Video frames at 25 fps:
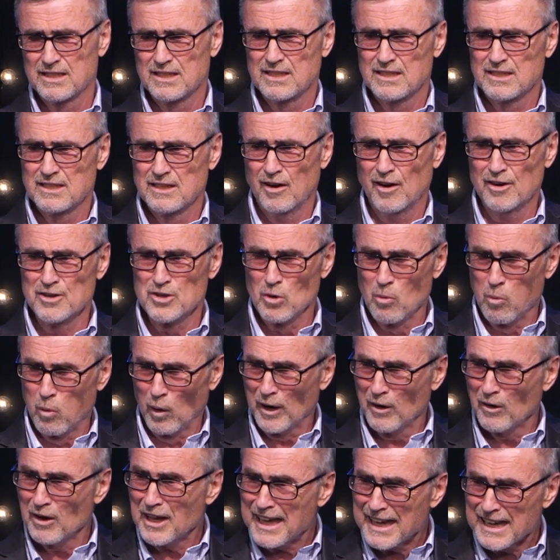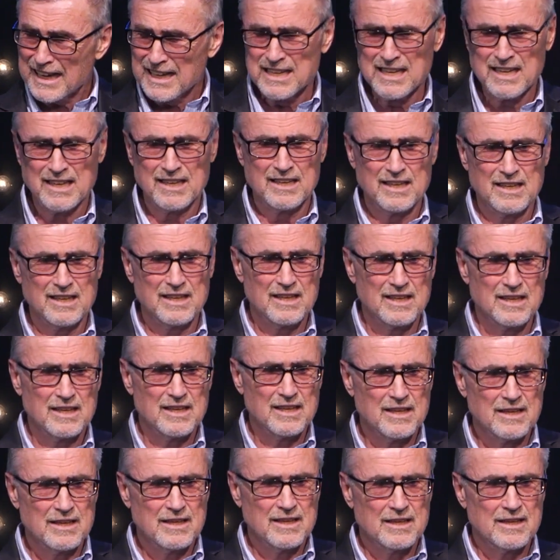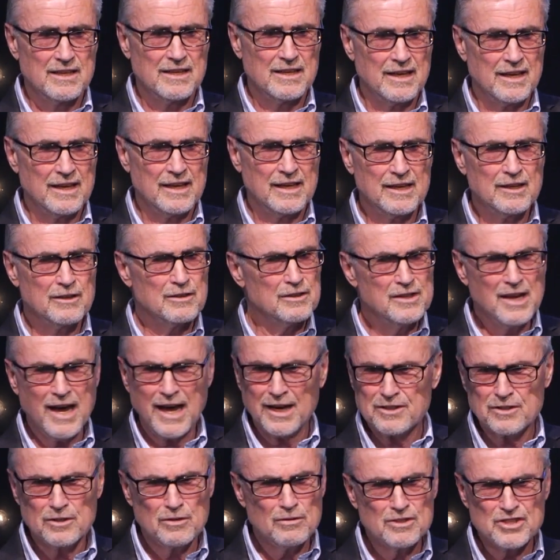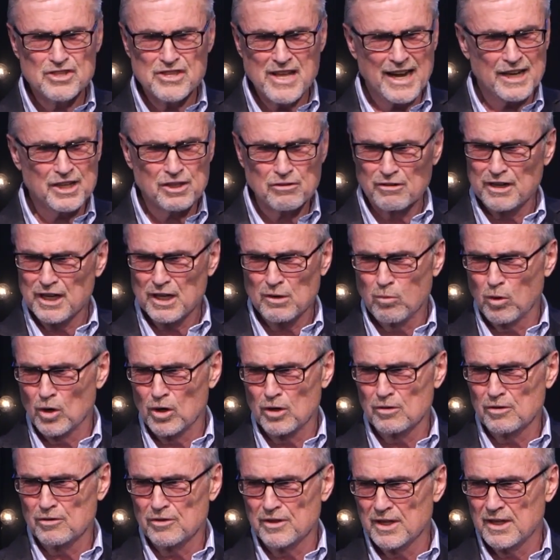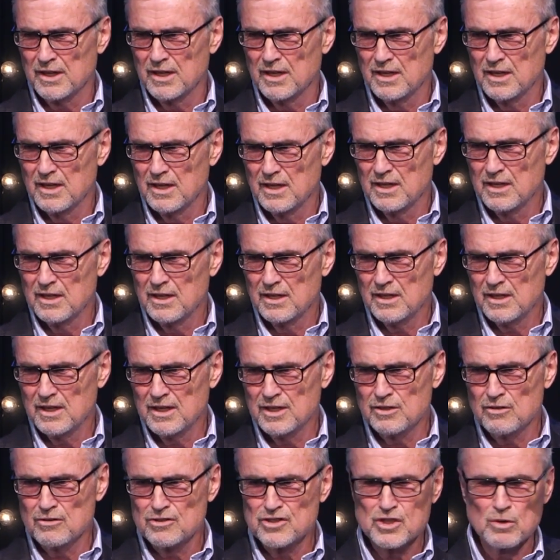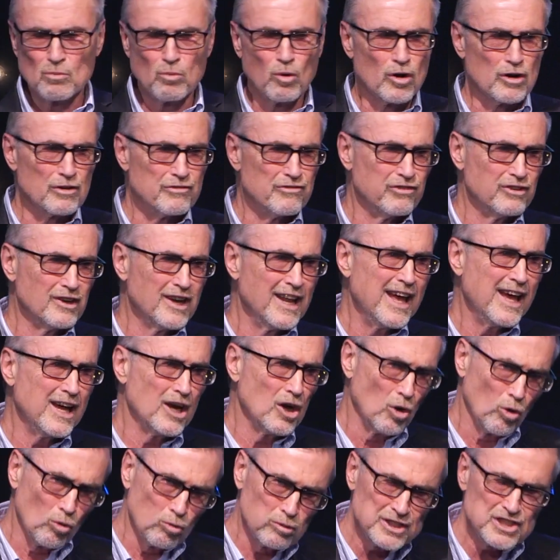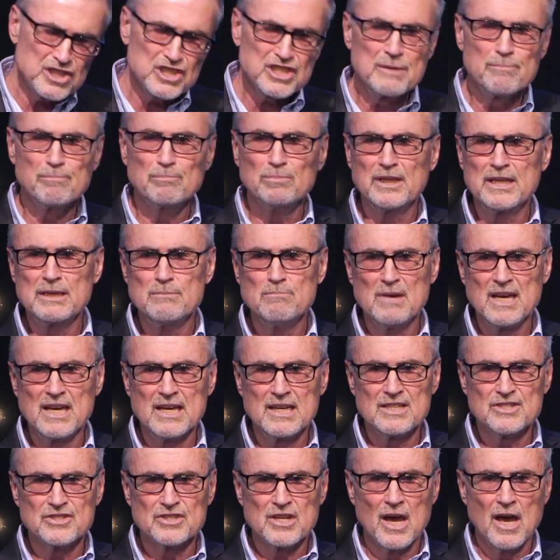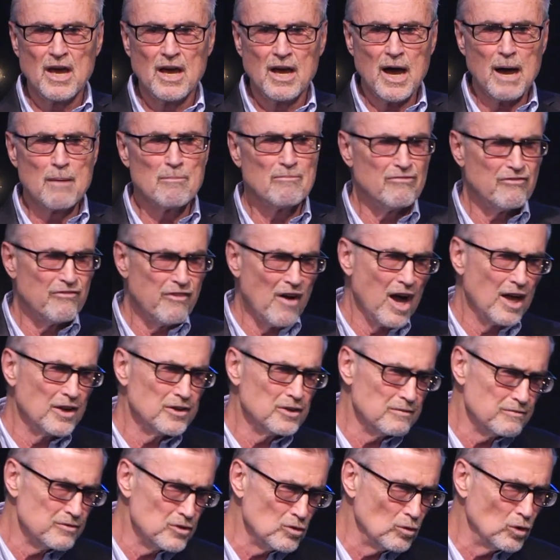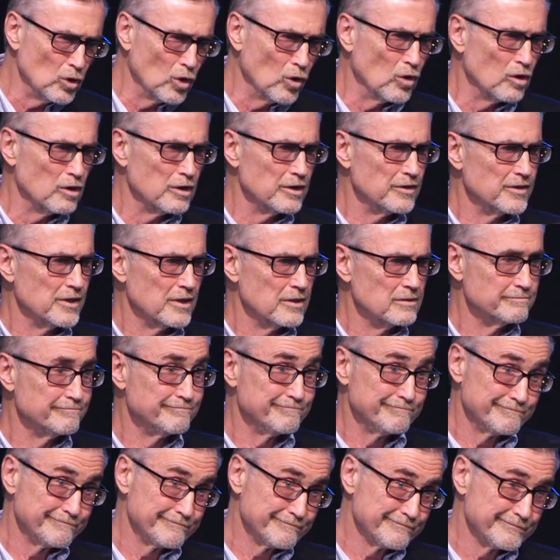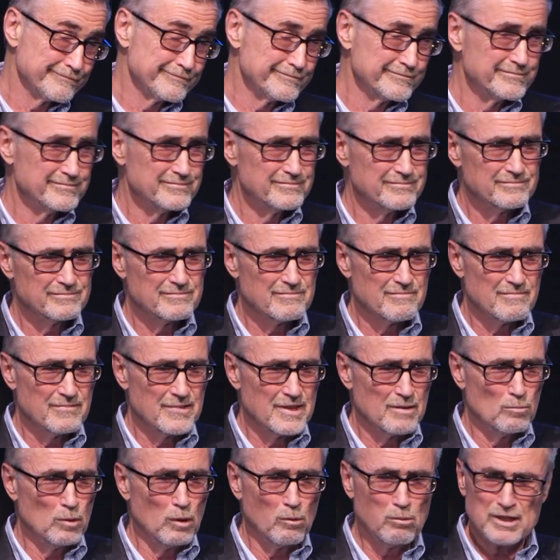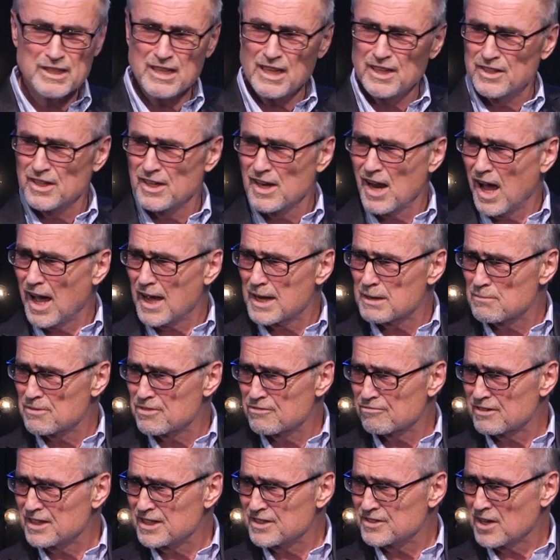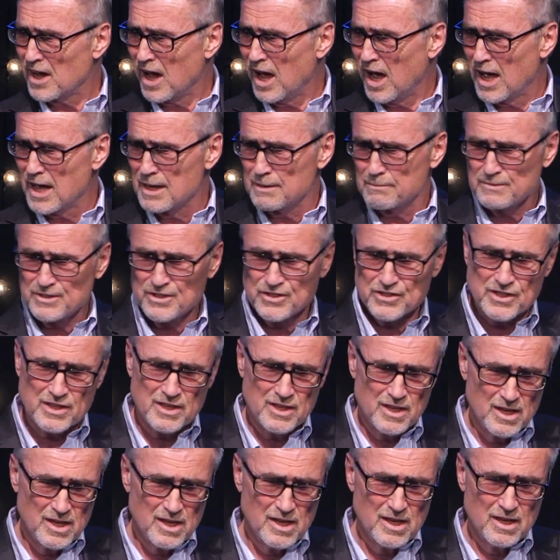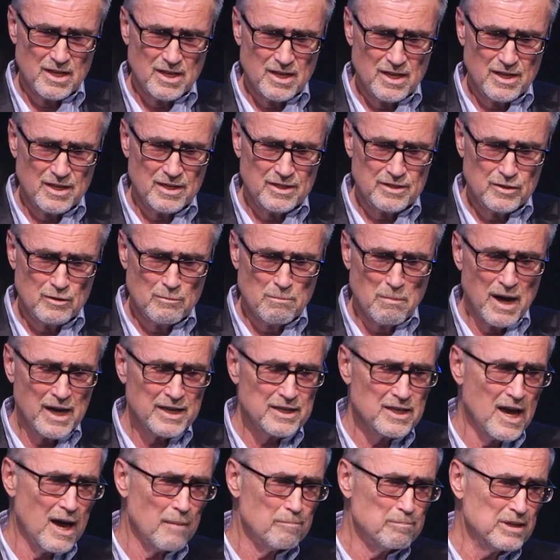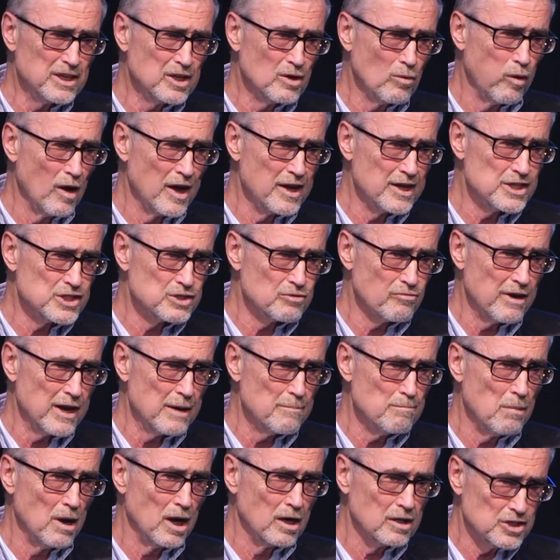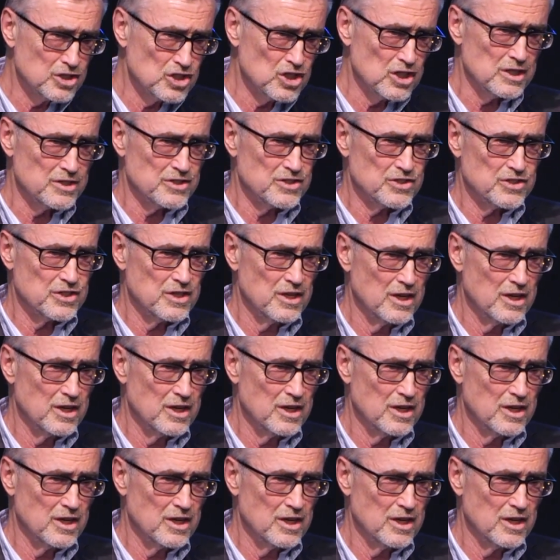Are you willing? He could not use that Greek word. He used the word phileo, which simply means, I'm fond of you, Lord. Well, when you deny him three times, you might not be quite as rambunctious.